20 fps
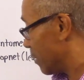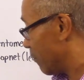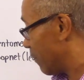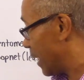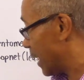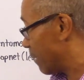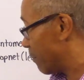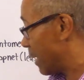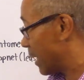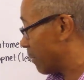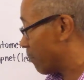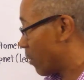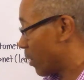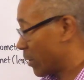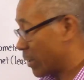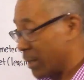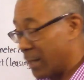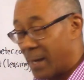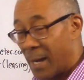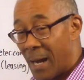divided by the
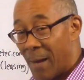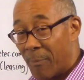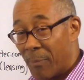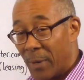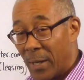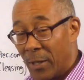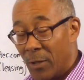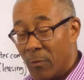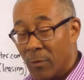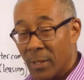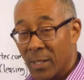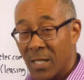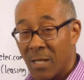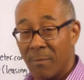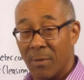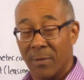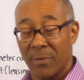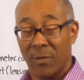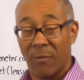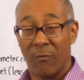market cap rate. You want to
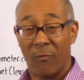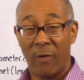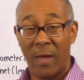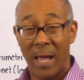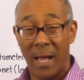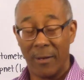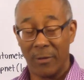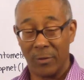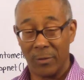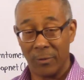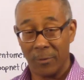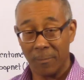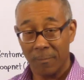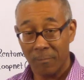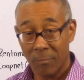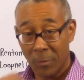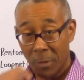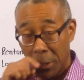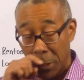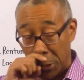come up with value.
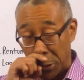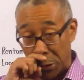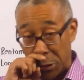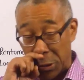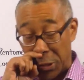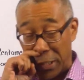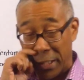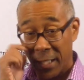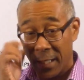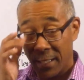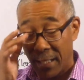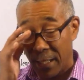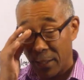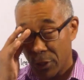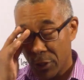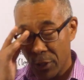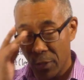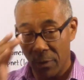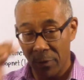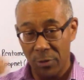So again,
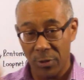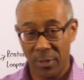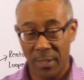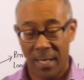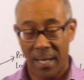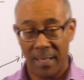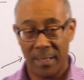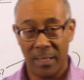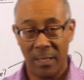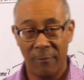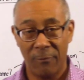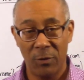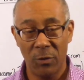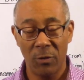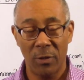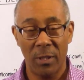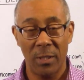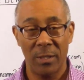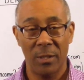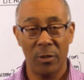I showed you that if
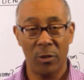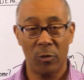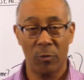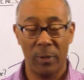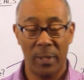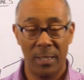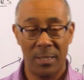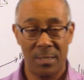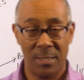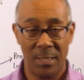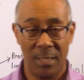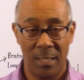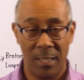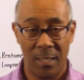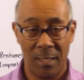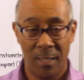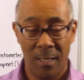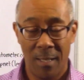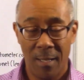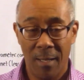you can increase
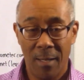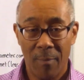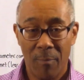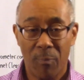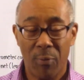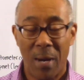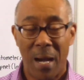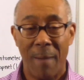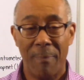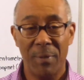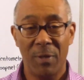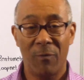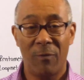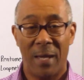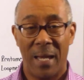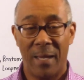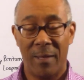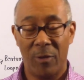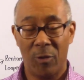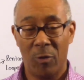the property
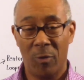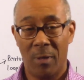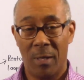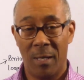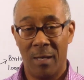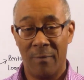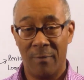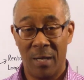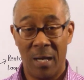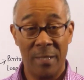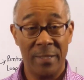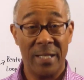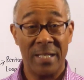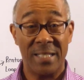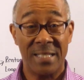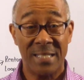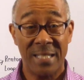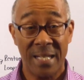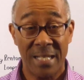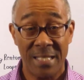value uh, on
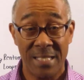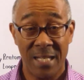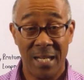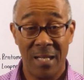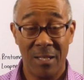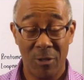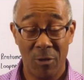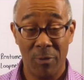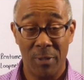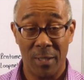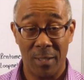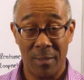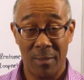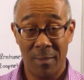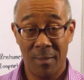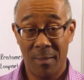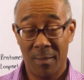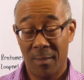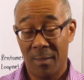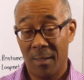a sixteen
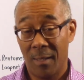unit,